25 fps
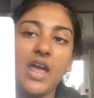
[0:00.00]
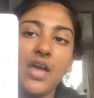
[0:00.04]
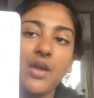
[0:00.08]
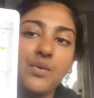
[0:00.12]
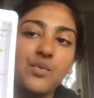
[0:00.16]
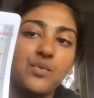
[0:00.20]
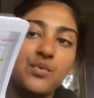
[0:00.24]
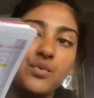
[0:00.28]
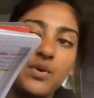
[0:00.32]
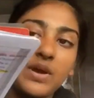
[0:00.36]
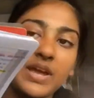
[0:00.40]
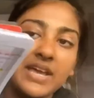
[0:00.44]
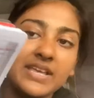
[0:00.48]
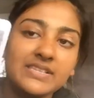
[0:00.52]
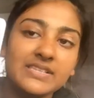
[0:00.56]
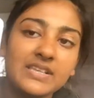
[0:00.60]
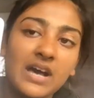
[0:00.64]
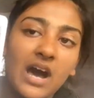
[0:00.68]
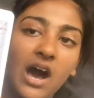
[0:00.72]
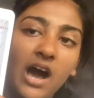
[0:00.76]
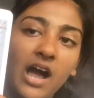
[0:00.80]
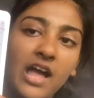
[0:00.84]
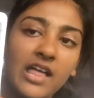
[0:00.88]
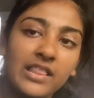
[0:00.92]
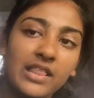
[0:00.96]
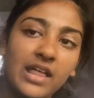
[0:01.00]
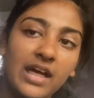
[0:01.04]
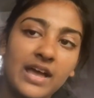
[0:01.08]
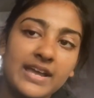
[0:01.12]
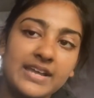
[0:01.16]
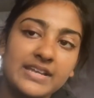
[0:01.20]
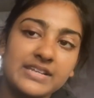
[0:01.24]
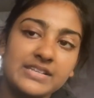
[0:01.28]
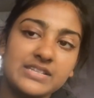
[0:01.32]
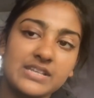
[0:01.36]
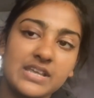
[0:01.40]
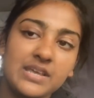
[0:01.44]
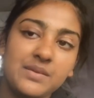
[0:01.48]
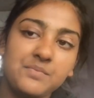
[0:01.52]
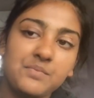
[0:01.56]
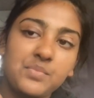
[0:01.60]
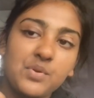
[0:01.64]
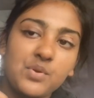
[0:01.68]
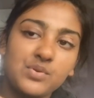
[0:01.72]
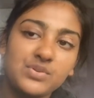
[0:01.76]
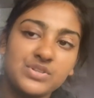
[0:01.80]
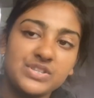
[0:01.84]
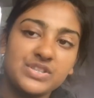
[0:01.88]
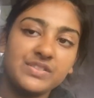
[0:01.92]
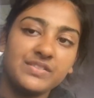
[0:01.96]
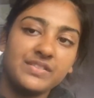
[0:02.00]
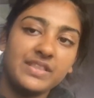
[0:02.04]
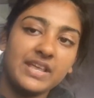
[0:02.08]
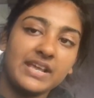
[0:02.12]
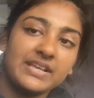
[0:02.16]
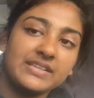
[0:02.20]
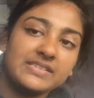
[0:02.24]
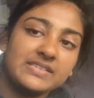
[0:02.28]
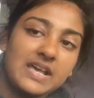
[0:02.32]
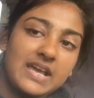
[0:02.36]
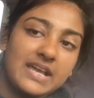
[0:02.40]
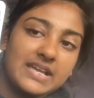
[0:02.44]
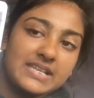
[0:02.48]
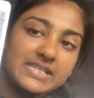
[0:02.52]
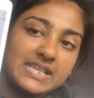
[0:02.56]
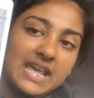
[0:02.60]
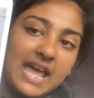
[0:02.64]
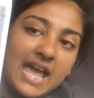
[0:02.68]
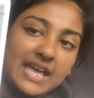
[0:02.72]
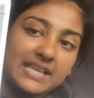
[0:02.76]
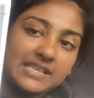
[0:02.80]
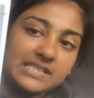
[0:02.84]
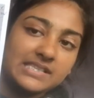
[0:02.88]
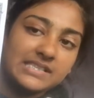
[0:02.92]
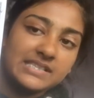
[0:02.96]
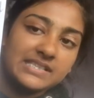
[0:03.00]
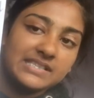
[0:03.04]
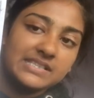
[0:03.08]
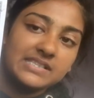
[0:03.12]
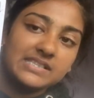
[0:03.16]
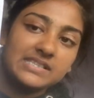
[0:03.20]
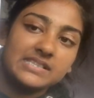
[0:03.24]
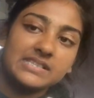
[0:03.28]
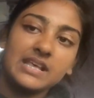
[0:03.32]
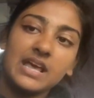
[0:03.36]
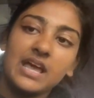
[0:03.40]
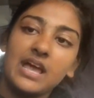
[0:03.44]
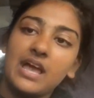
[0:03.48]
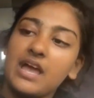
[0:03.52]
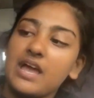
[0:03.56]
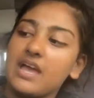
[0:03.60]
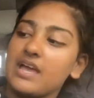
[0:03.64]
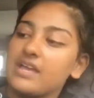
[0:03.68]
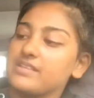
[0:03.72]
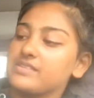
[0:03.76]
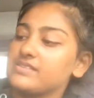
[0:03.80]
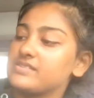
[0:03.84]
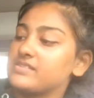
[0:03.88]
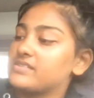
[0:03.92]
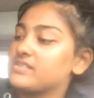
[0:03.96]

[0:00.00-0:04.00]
I always highlight important things like tests and